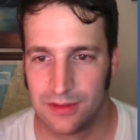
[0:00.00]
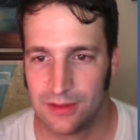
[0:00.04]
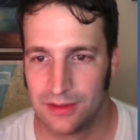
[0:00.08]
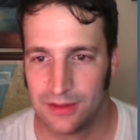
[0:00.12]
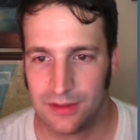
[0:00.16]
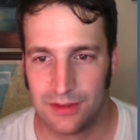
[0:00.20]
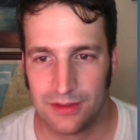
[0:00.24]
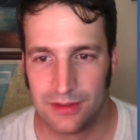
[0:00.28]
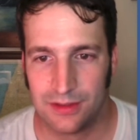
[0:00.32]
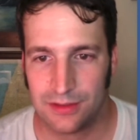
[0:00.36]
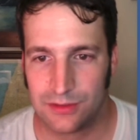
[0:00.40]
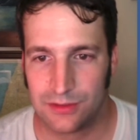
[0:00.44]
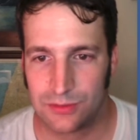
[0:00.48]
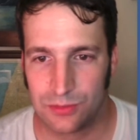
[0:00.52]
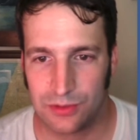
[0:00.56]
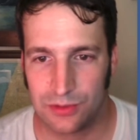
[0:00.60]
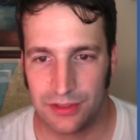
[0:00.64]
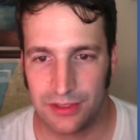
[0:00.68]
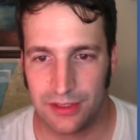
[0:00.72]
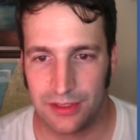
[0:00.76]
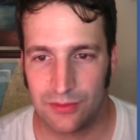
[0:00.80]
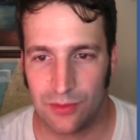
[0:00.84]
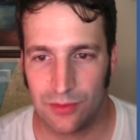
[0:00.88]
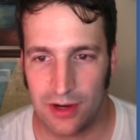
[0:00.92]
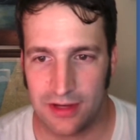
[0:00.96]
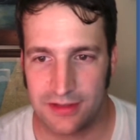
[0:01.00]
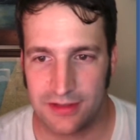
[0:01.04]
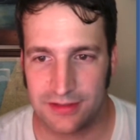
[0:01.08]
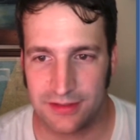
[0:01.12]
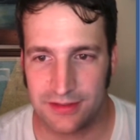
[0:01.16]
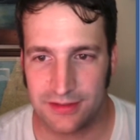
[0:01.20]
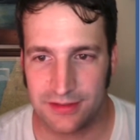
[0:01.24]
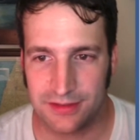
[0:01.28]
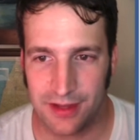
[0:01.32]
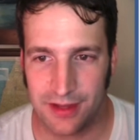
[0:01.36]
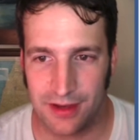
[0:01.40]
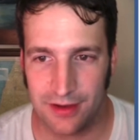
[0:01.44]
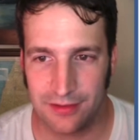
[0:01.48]
it's really crazy
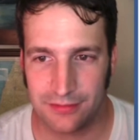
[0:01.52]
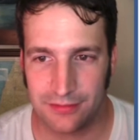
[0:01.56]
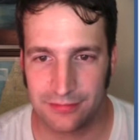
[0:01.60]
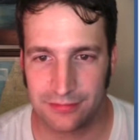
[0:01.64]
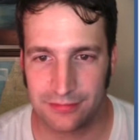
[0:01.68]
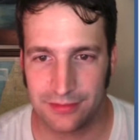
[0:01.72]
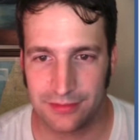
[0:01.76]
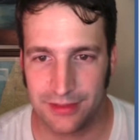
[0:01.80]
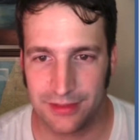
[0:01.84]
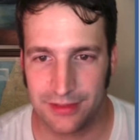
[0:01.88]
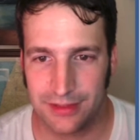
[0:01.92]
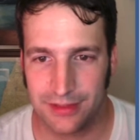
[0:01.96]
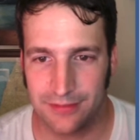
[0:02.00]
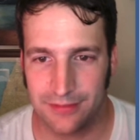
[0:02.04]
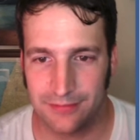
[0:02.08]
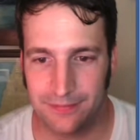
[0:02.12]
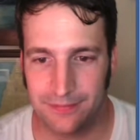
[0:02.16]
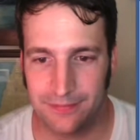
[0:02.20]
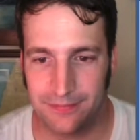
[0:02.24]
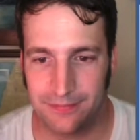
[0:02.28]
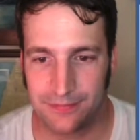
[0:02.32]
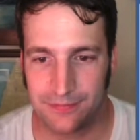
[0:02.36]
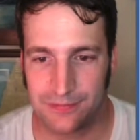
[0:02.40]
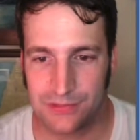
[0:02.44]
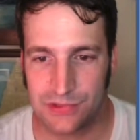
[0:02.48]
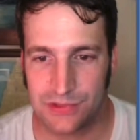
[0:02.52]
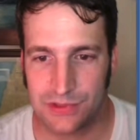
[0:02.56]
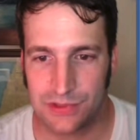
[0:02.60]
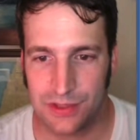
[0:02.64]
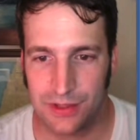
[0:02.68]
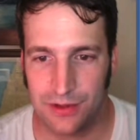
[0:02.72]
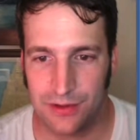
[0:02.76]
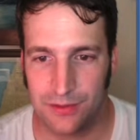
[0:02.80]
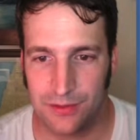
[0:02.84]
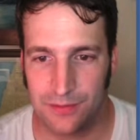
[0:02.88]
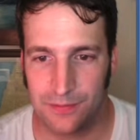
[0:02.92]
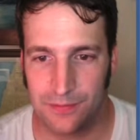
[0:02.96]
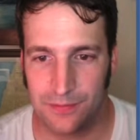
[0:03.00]
stuff. Um,
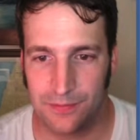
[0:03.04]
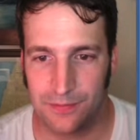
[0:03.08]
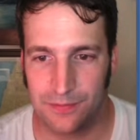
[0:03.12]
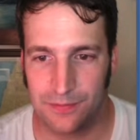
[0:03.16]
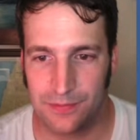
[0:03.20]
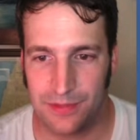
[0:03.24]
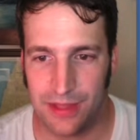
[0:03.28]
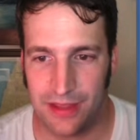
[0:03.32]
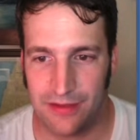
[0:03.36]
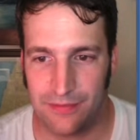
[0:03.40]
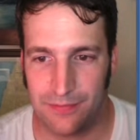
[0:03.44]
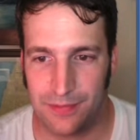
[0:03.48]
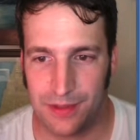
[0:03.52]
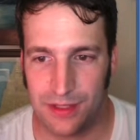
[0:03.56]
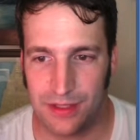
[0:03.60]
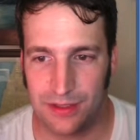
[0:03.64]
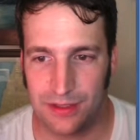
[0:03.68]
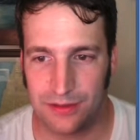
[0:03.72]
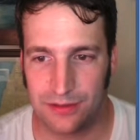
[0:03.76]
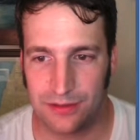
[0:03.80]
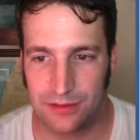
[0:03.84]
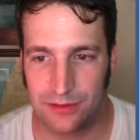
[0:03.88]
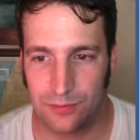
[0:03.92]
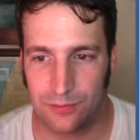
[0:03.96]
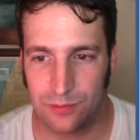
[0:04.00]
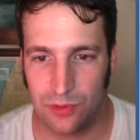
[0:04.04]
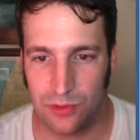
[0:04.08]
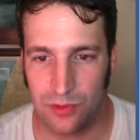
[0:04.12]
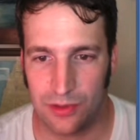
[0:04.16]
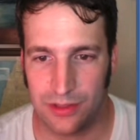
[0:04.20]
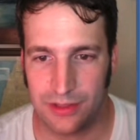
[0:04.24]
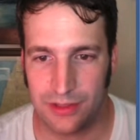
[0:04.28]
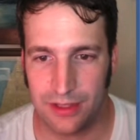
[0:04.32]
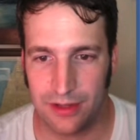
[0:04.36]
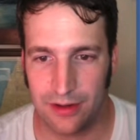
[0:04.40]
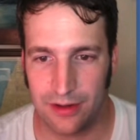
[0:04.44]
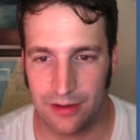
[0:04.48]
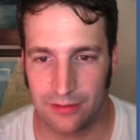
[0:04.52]
so they've been deployed
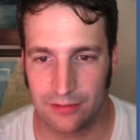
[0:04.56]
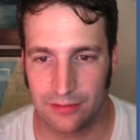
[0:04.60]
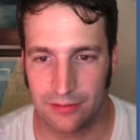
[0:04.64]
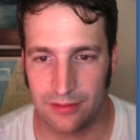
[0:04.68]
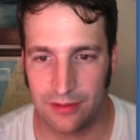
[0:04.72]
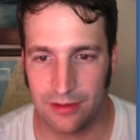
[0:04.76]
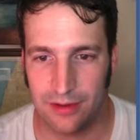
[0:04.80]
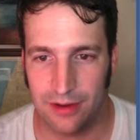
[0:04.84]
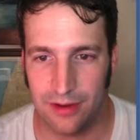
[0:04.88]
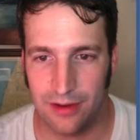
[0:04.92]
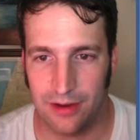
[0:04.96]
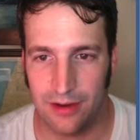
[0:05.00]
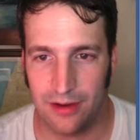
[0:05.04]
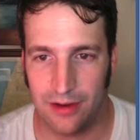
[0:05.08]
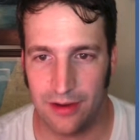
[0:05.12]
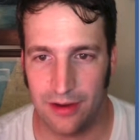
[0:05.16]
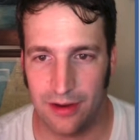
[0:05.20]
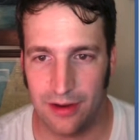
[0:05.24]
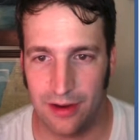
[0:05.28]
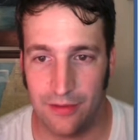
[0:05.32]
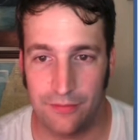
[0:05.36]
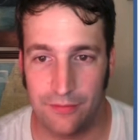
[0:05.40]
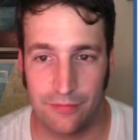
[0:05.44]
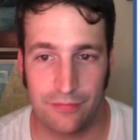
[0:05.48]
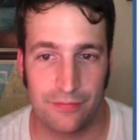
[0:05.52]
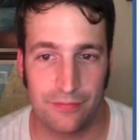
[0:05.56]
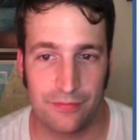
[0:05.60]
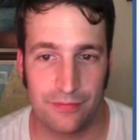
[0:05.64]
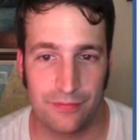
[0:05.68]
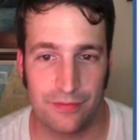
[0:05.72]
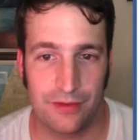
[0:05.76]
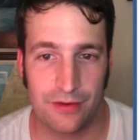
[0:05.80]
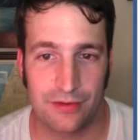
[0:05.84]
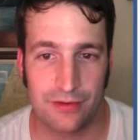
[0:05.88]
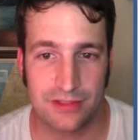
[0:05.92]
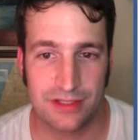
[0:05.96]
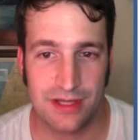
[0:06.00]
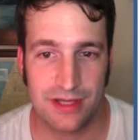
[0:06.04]
there. Uh, and they're
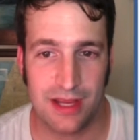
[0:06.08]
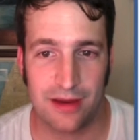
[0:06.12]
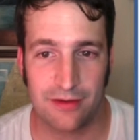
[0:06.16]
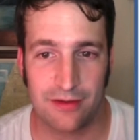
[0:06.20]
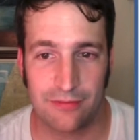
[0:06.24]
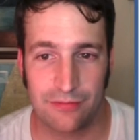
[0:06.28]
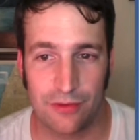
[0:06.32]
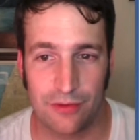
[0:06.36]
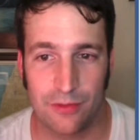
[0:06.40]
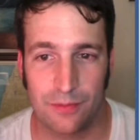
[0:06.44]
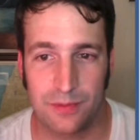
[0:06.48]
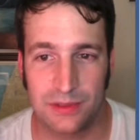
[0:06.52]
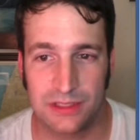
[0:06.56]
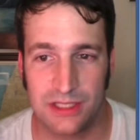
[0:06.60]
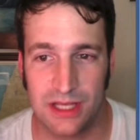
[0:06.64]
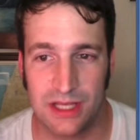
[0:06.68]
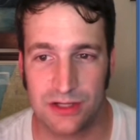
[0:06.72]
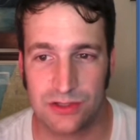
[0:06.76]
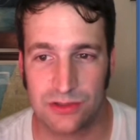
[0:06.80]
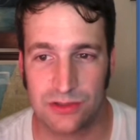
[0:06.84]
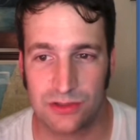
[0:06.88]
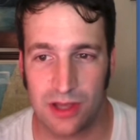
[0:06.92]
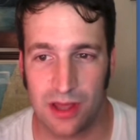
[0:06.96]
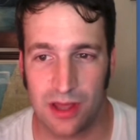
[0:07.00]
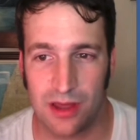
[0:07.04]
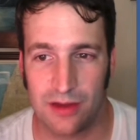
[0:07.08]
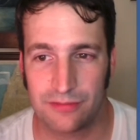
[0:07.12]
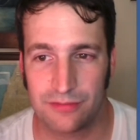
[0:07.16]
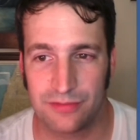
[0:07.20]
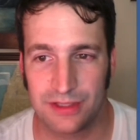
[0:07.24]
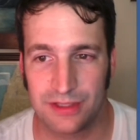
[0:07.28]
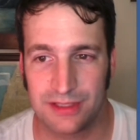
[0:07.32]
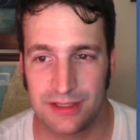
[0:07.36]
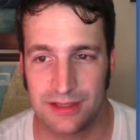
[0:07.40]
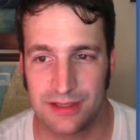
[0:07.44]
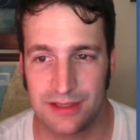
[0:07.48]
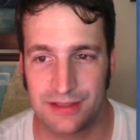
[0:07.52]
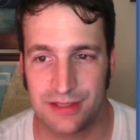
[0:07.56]
saying for a potential conflict
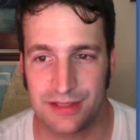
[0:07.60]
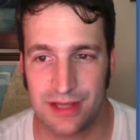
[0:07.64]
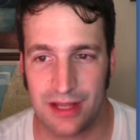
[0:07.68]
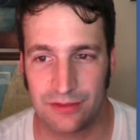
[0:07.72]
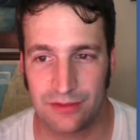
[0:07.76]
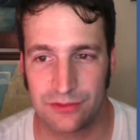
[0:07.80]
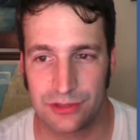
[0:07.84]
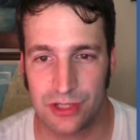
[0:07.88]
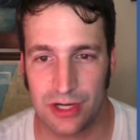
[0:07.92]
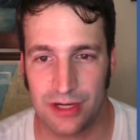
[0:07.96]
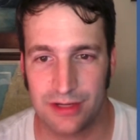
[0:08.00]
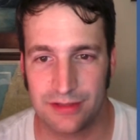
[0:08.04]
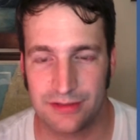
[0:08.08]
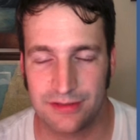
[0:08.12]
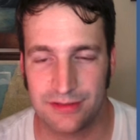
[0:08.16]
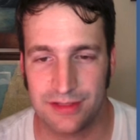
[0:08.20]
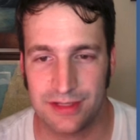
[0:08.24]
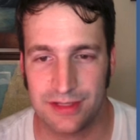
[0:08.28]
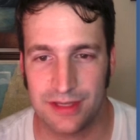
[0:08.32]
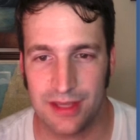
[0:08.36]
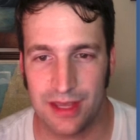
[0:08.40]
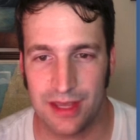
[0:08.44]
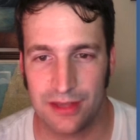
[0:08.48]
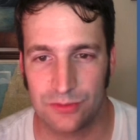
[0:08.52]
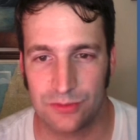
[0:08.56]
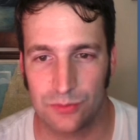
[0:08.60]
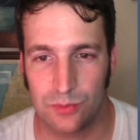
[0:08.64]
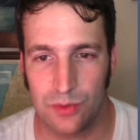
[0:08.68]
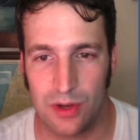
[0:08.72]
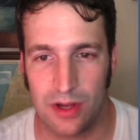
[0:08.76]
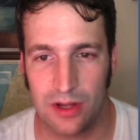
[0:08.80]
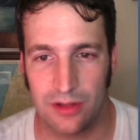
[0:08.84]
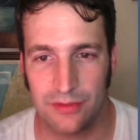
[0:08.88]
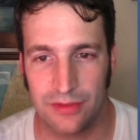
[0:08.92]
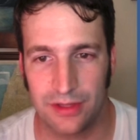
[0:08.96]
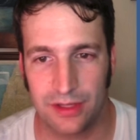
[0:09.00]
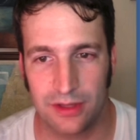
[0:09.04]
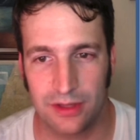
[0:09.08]
in the South China Sea as well,
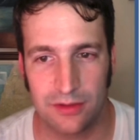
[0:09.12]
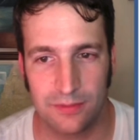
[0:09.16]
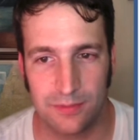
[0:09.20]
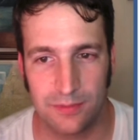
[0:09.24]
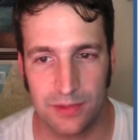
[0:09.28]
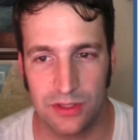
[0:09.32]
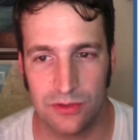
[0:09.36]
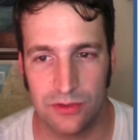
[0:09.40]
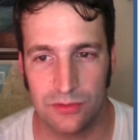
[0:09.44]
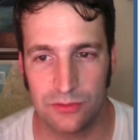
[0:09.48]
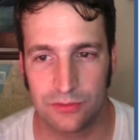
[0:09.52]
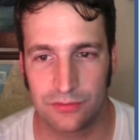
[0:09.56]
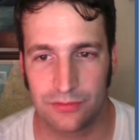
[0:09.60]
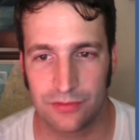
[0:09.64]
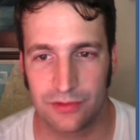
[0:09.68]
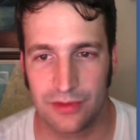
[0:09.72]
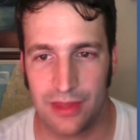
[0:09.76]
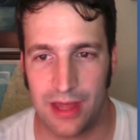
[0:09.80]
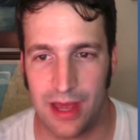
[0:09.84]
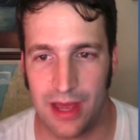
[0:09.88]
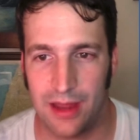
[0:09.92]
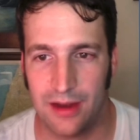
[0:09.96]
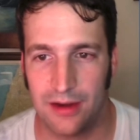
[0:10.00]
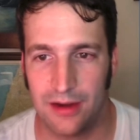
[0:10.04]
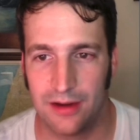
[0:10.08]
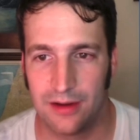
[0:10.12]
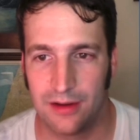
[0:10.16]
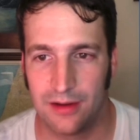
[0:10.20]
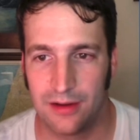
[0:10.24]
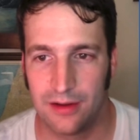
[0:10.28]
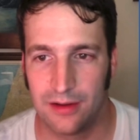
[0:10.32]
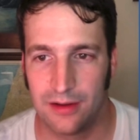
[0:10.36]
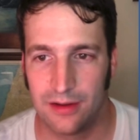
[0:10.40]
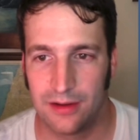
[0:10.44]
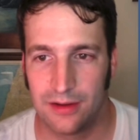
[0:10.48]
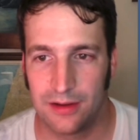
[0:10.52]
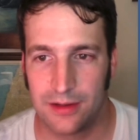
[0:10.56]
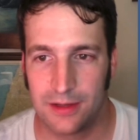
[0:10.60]
they could be used for that.
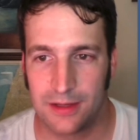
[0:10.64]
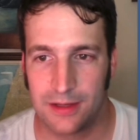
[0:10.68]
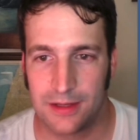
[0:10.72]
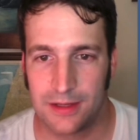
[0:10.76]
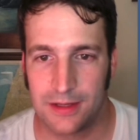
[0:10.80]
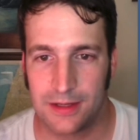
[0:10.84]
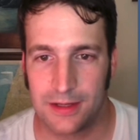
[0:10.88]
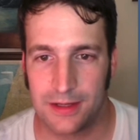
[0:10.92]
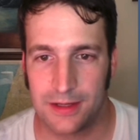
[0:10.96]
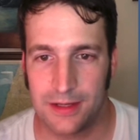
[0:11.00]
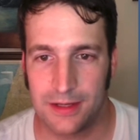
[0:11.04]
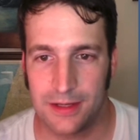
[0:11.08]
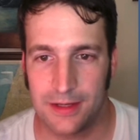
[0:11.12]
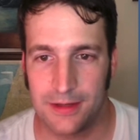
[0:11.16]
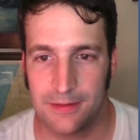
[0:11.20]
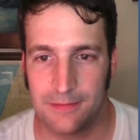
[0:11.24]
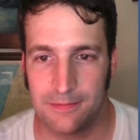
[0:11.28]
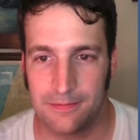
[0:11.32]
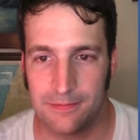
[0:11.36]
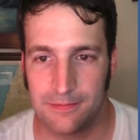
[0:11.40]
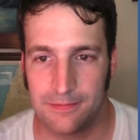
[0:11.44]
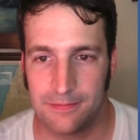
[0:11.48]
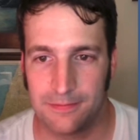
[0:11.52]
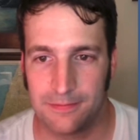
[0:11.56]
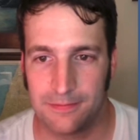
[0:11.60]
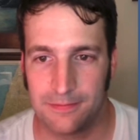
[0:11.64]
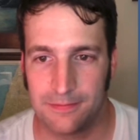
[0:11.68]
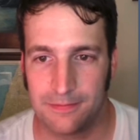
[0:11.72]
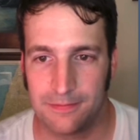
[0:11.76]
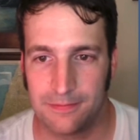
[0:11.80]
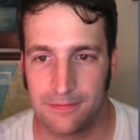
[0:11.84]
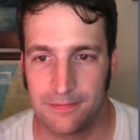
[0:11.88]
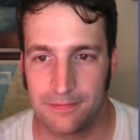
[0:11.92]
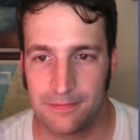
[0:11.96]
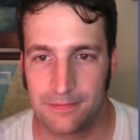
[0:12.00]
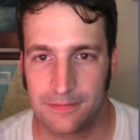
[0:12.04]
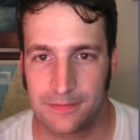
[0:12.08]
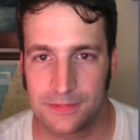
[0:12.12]
Um,
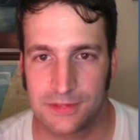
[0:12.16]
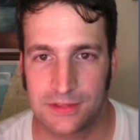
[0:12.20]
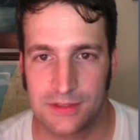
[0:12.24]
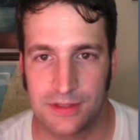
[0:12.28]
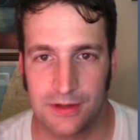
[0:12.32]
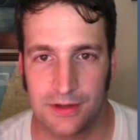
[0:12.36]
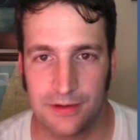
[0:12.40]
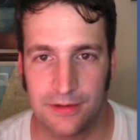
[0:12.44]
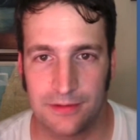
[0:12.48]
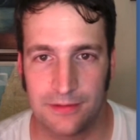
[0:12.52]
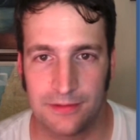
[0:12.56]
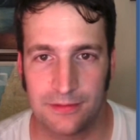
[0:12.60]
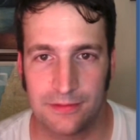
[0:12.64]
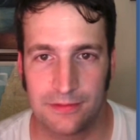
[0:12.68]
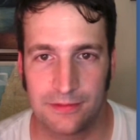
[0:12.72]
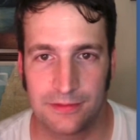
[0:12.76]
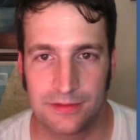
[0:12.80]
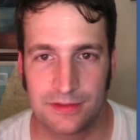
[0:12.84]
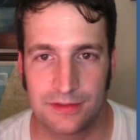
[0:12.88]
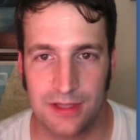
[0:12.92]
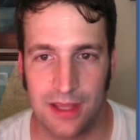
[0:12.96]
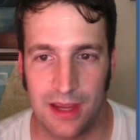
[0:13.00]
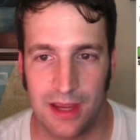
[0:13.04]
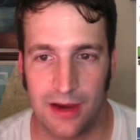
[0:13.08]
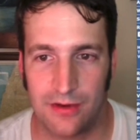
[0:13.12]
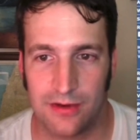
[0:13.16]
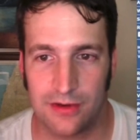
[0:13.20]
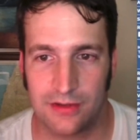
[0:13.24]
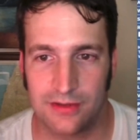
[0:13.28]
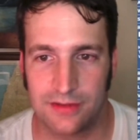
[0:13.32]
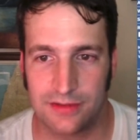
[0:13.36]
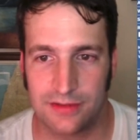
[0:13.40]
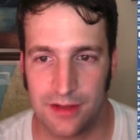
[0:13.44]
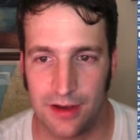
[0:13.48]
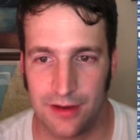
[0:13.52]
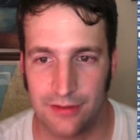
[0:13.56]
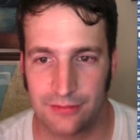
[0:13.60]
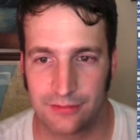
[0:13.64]
so Scary stuff.